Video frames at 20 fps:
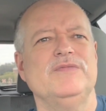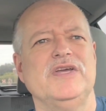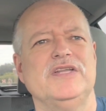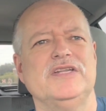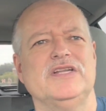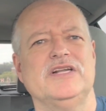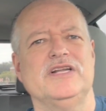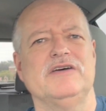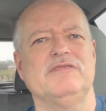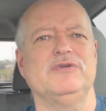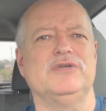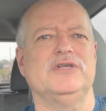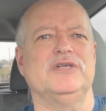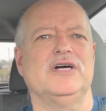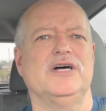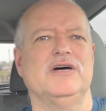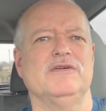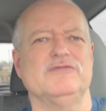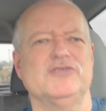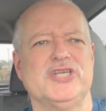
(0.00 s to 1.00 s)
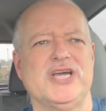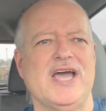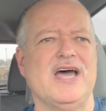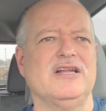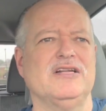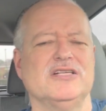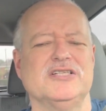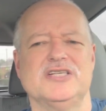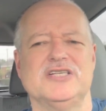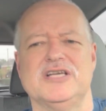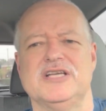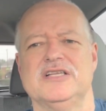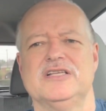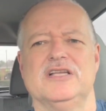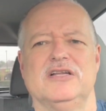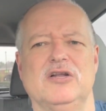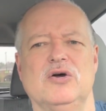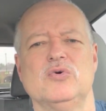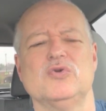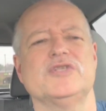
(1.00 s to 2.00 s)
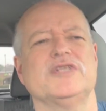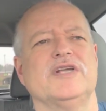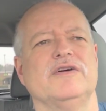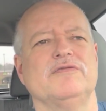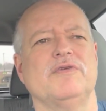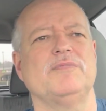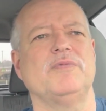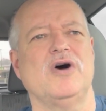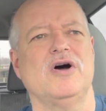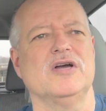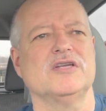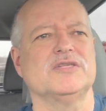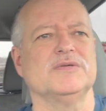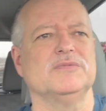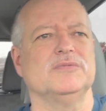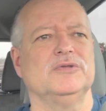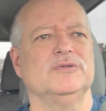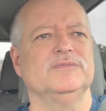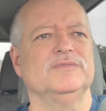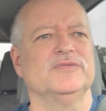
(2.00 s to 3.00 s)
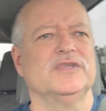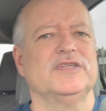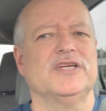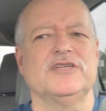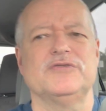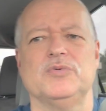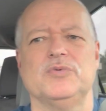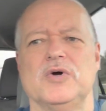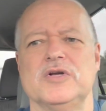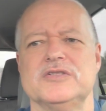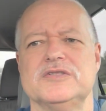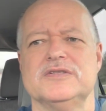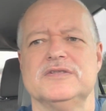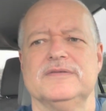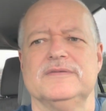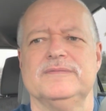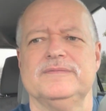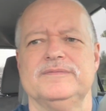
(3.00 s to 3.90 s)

and the level of challenge at the lowest level possible. Thanks for watching.